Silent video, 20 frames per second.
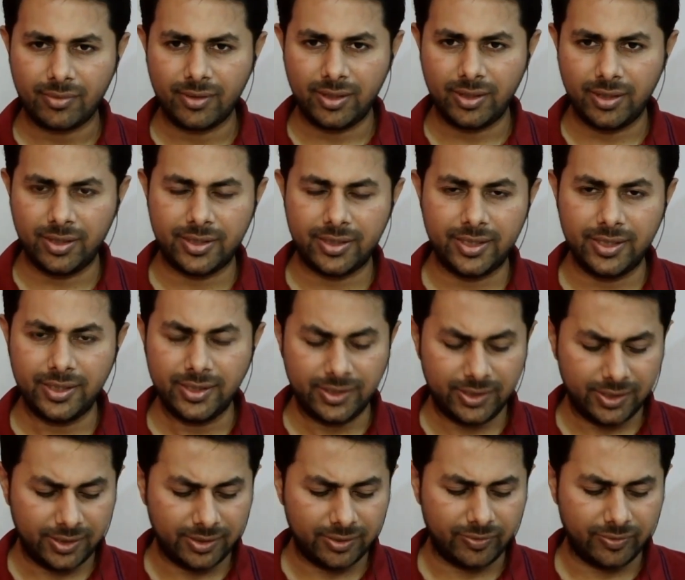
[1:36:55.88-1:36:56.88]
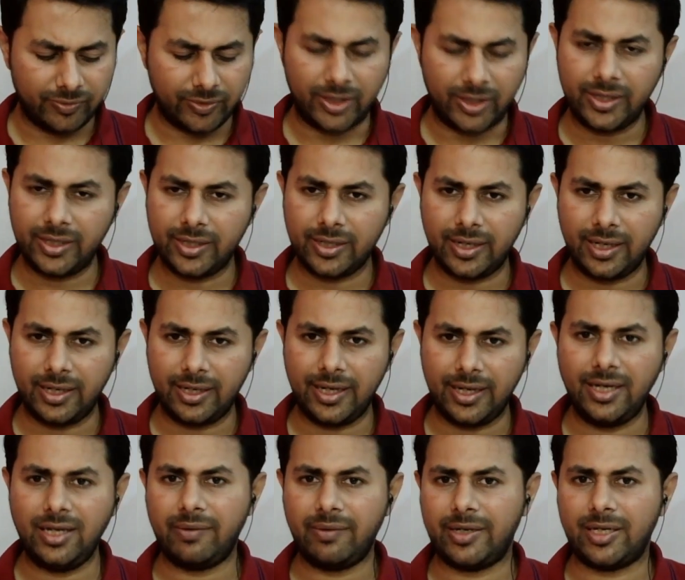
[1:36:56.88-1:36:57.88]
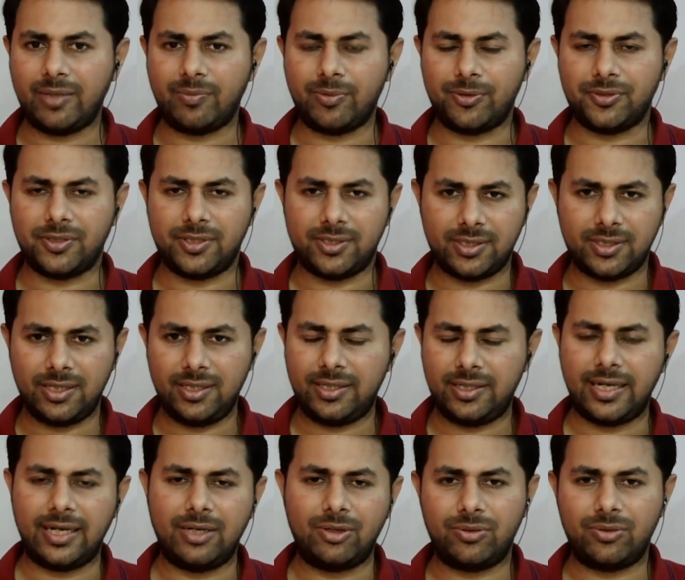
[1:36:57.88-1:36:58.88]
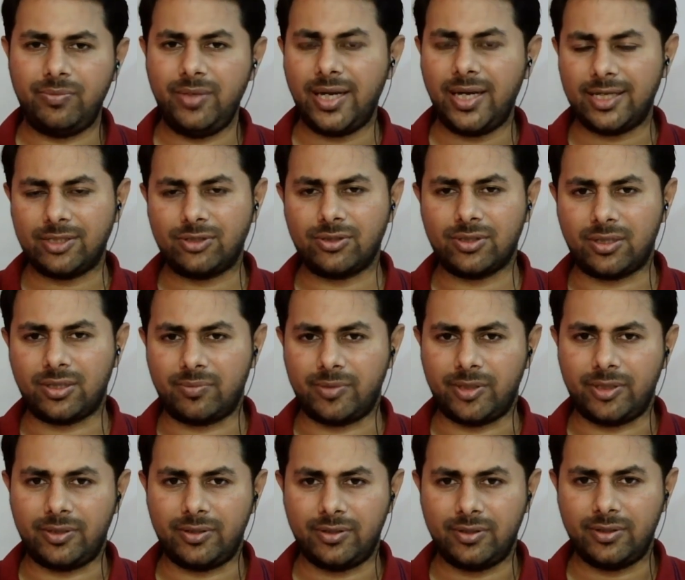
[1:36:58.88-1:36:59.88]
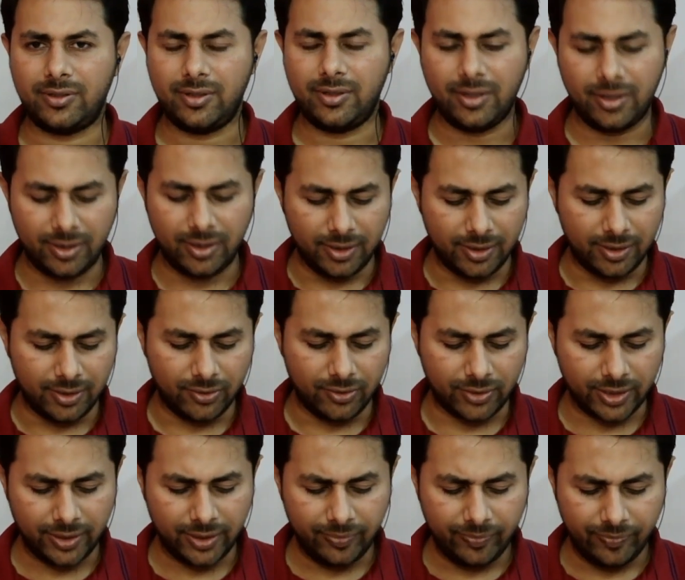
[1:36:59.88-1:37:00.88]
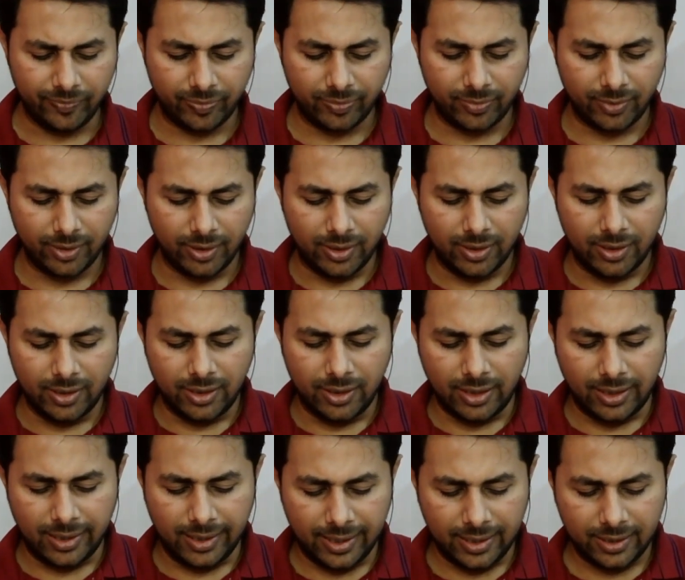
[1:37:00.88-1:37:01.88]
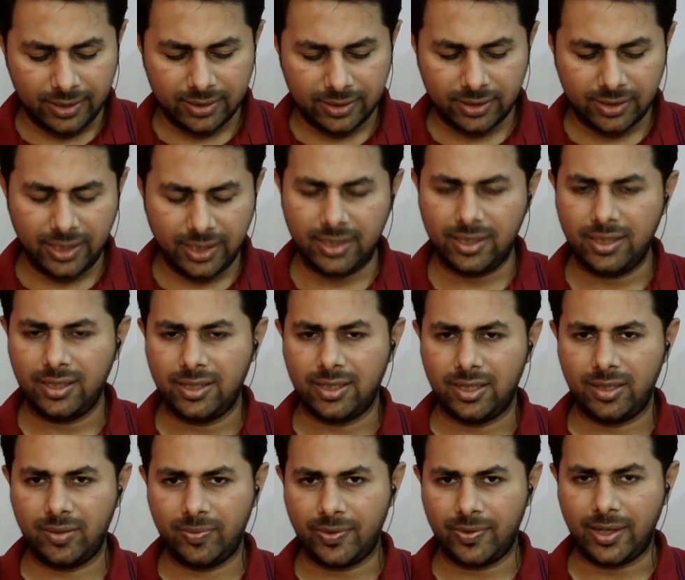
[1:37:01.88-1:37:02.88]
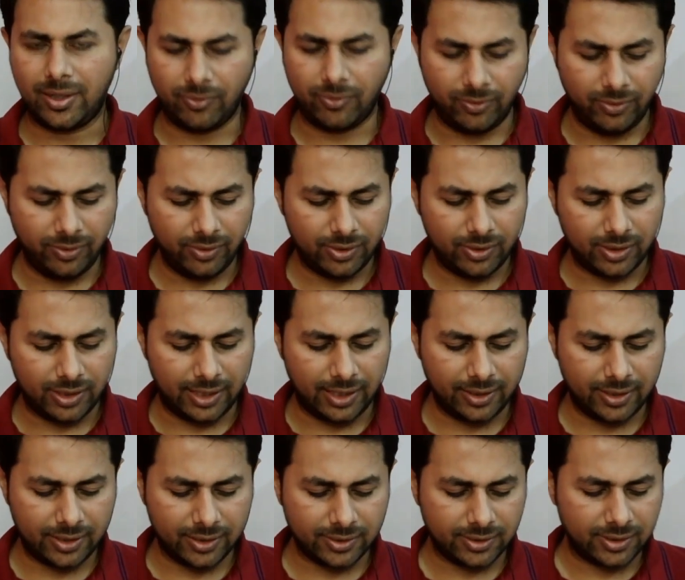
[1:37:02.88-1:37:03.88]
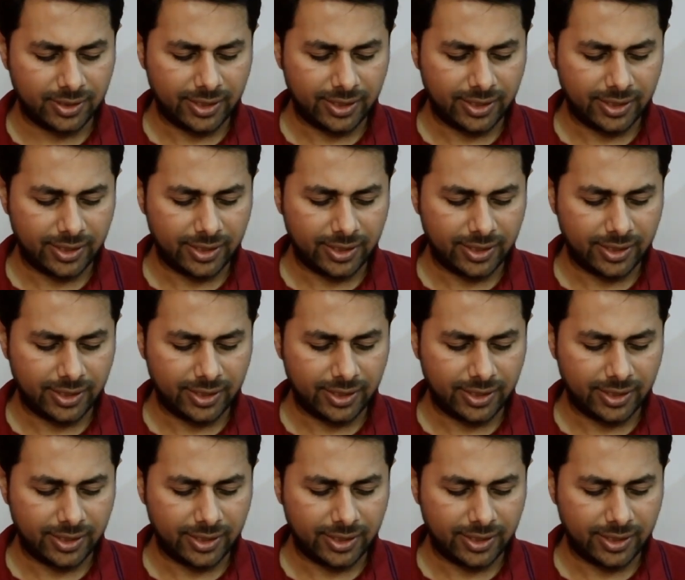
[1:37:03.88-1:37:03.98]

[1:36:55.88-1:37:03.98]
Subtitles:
it is what, an adiabatic process. It cannot be isothermal. Okay, and then he found that the